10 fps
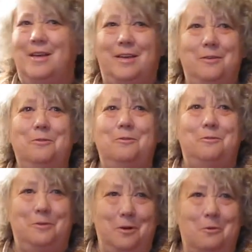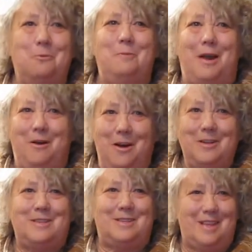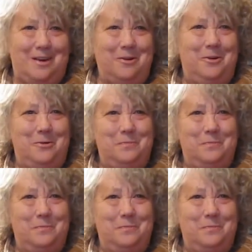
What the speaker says: you know my heart's there.